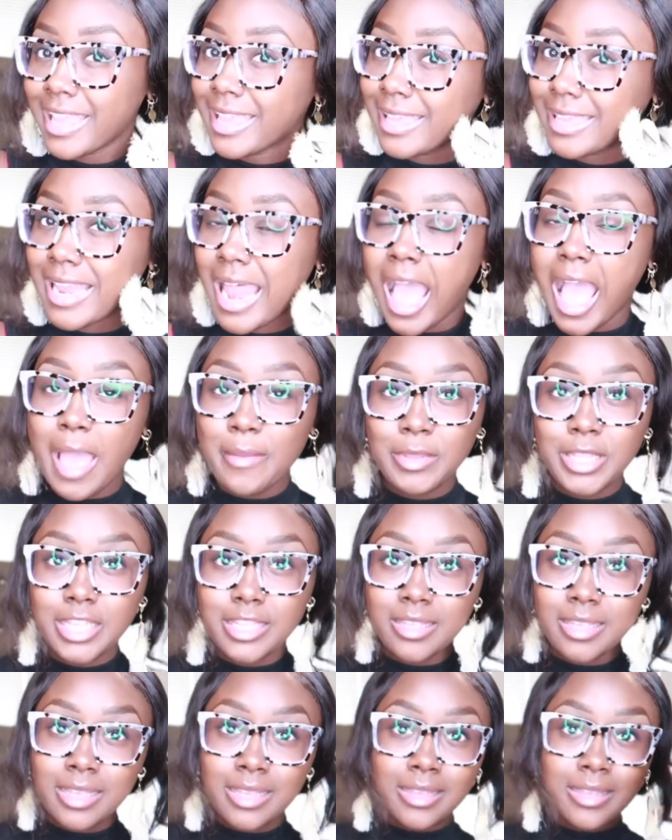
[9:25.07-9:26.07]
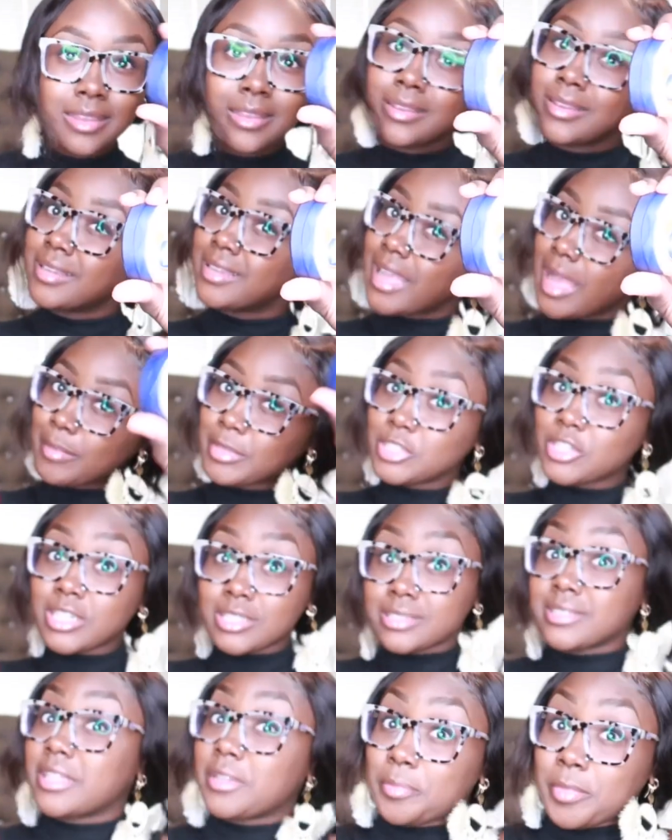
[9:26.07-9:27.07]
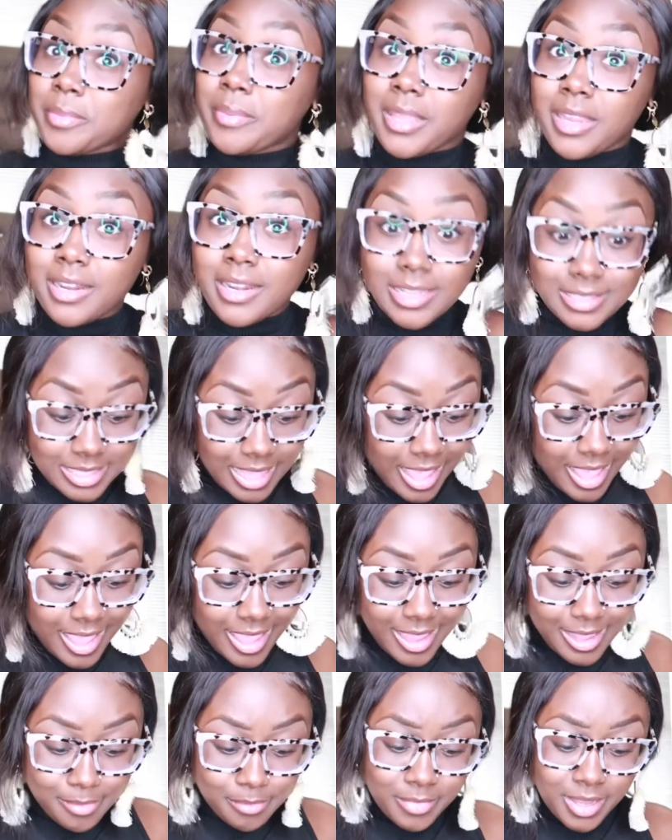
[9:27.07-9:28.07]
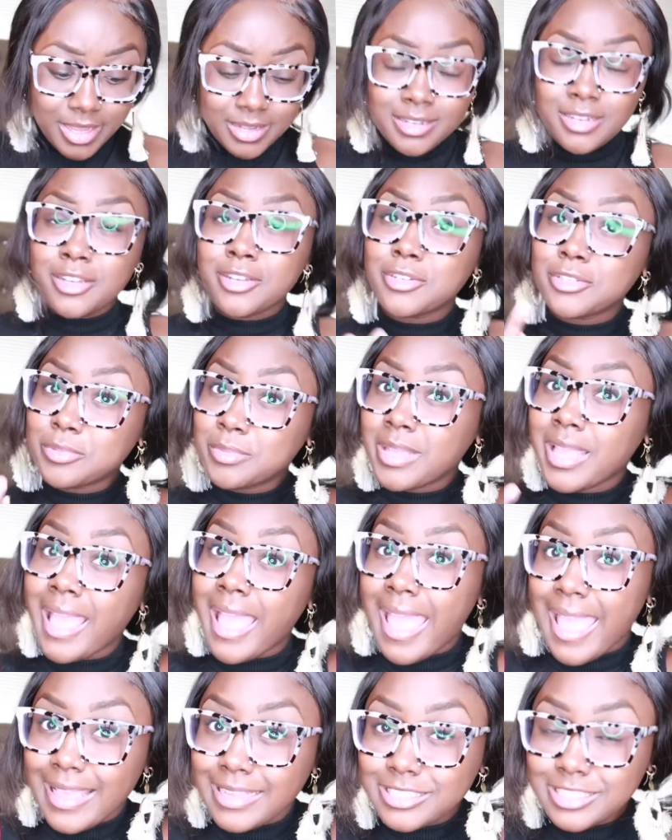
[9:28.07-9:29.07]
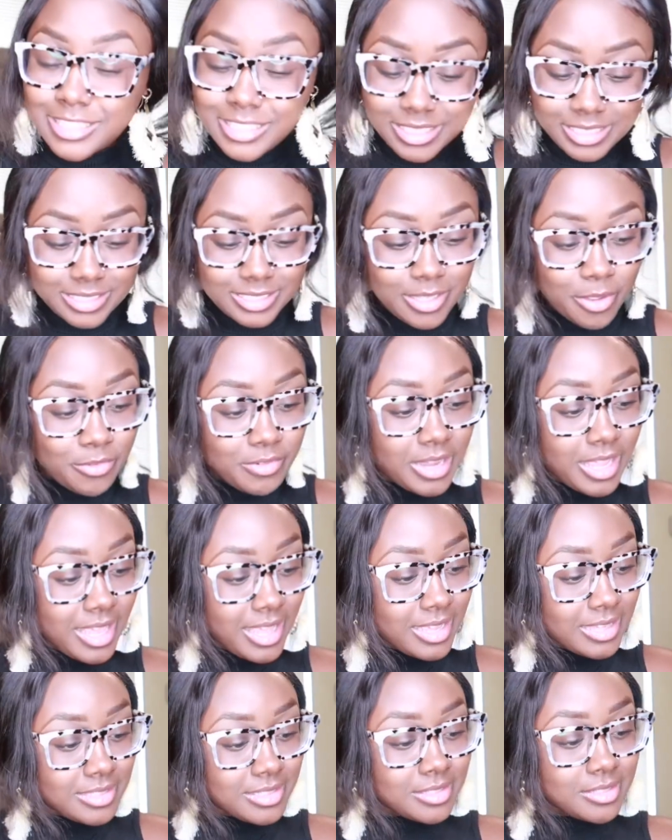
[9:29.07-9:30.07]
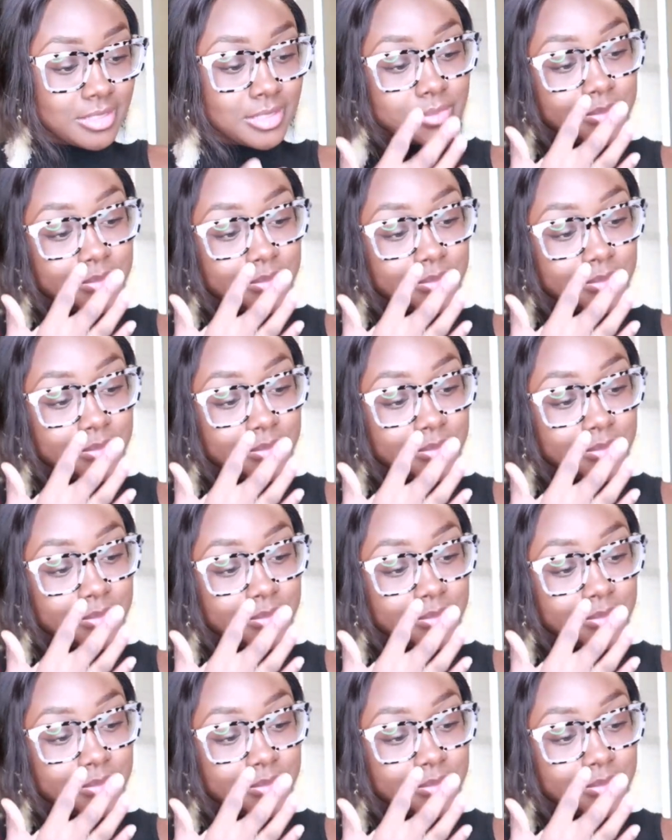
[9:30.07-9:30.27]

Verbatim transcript: And I be, I be trying to stay prepared because I hate my knuckles being ashy. So next,